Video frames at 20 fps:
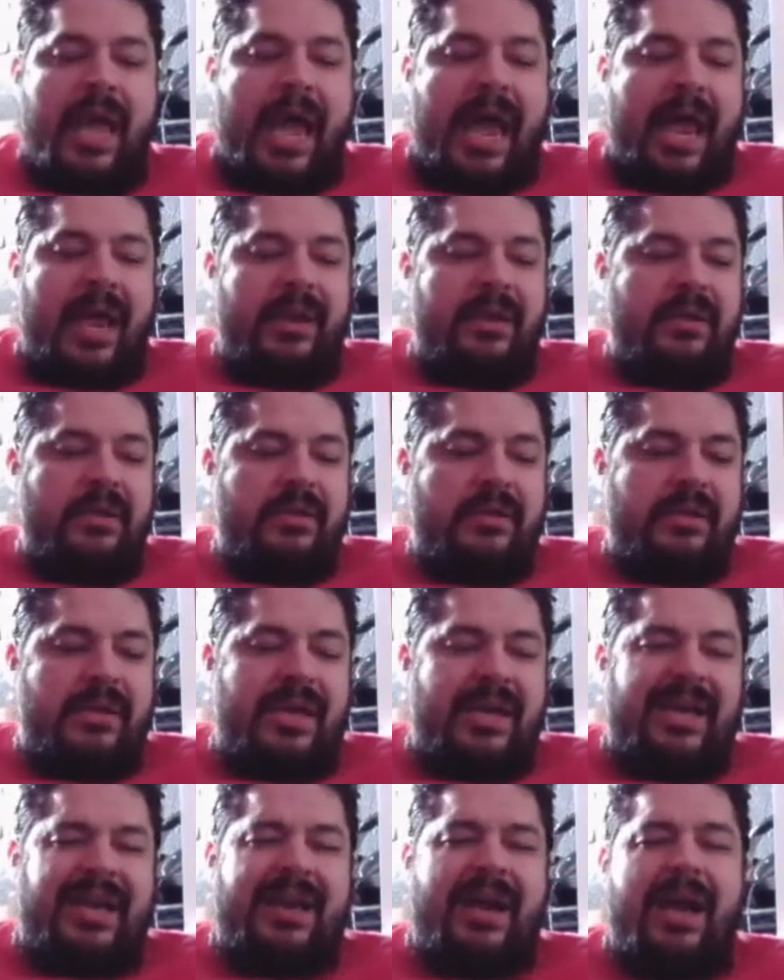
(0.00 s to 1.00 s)
and
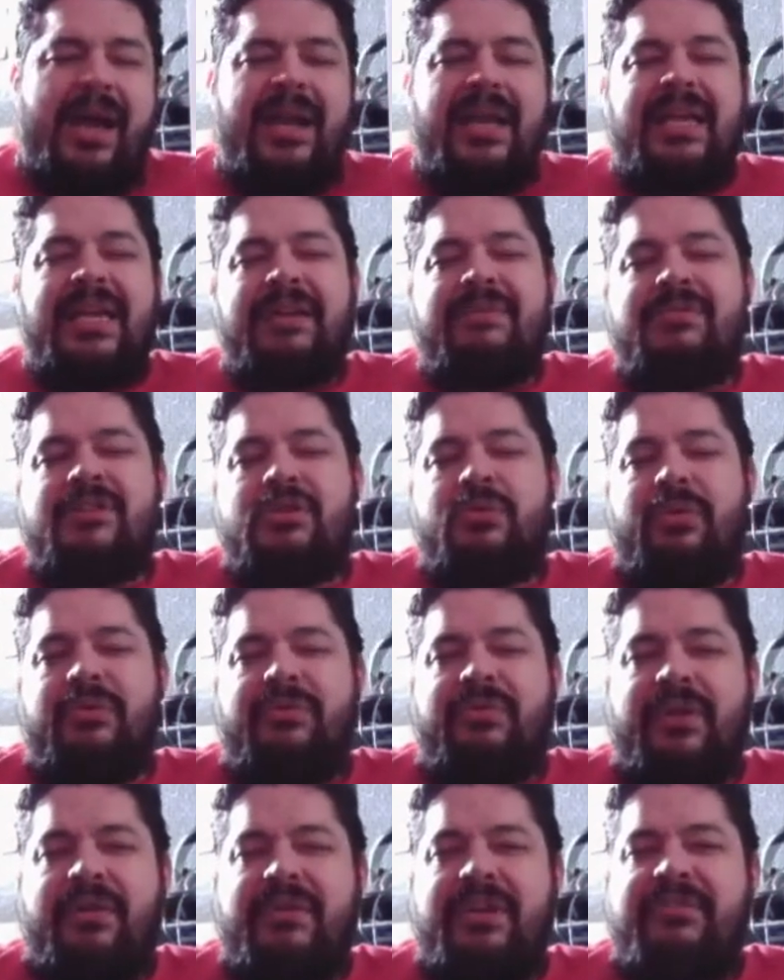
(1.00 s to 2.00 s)
it kind of gives you
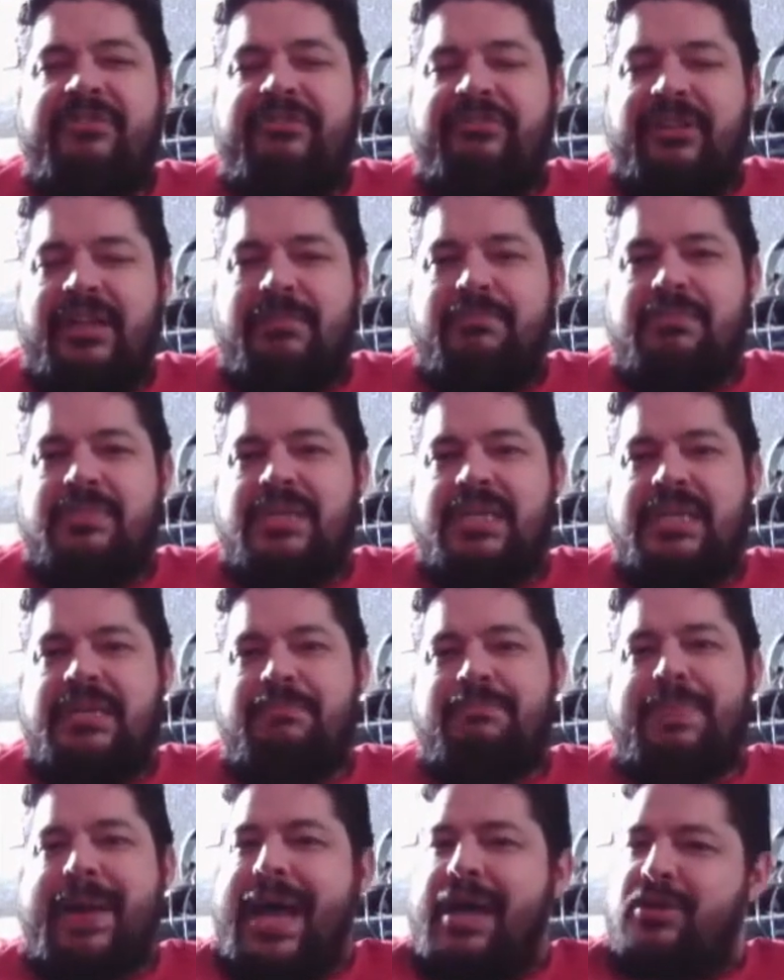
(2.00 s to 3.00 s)
a very
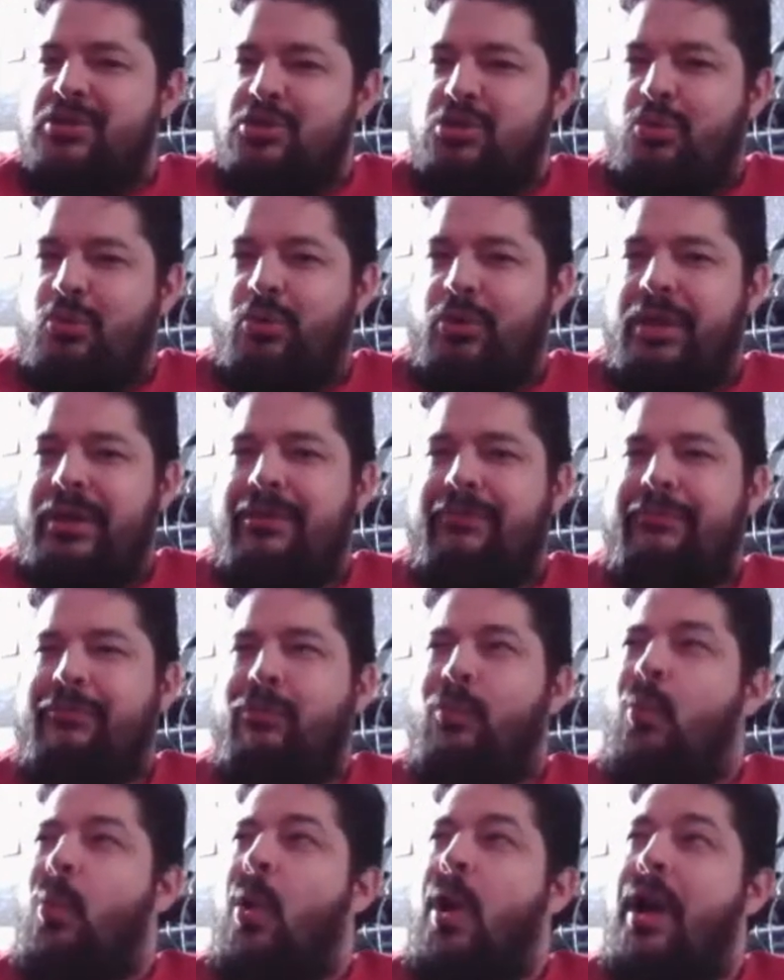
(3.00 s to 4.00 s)
flimsy backstory
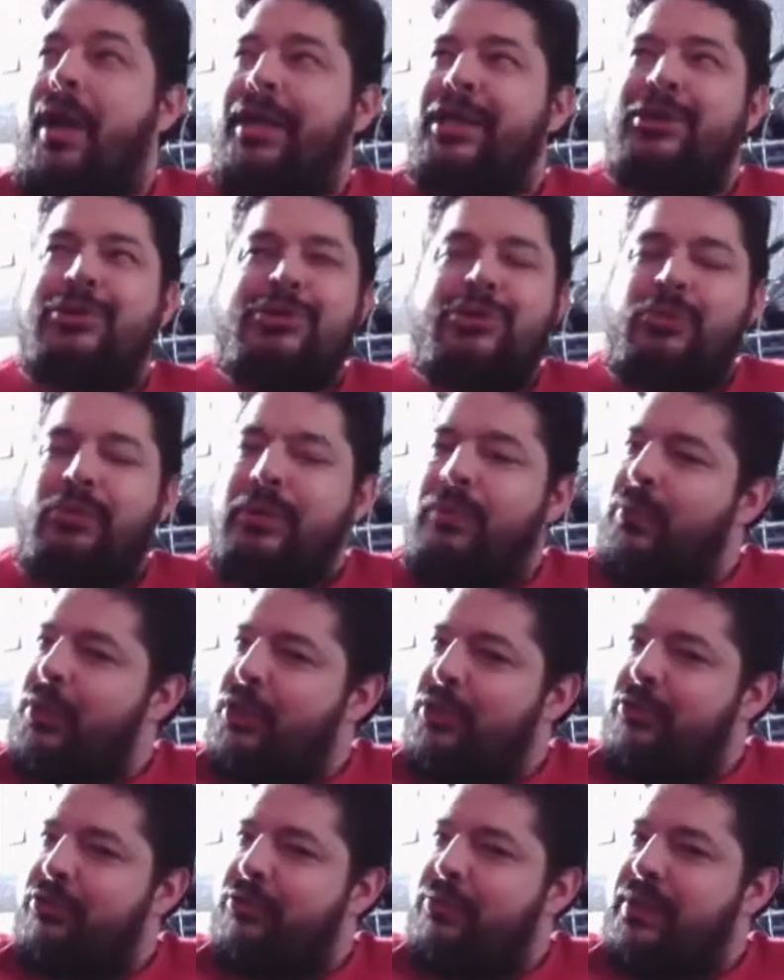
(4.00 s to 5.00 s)
of why you're doing
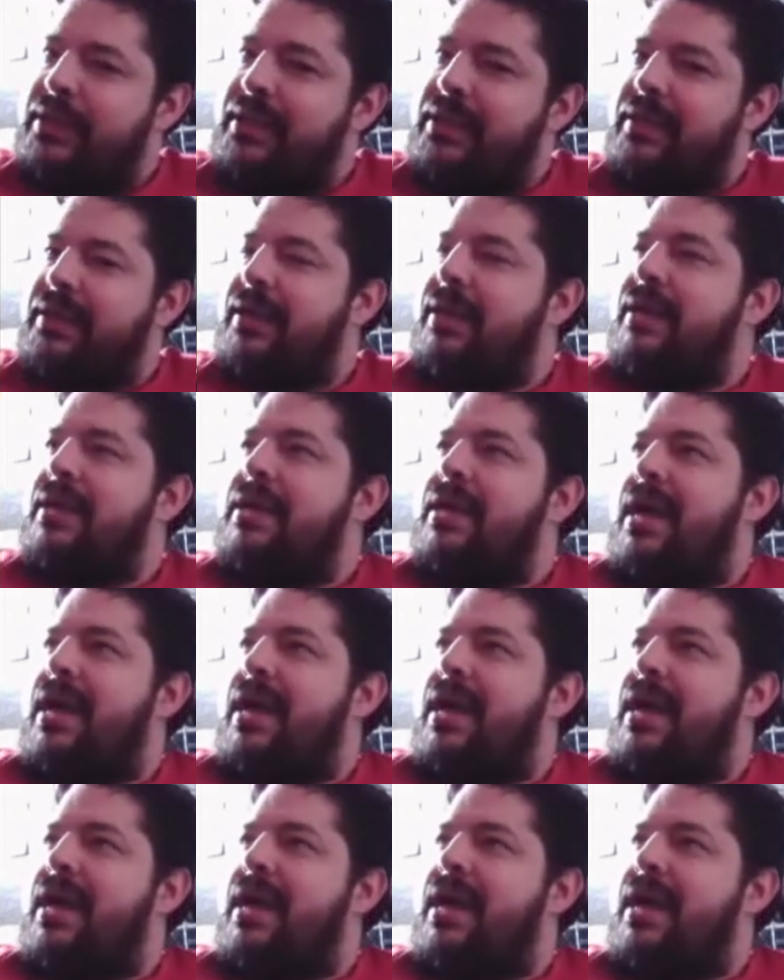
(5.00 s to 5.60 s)
what you're doing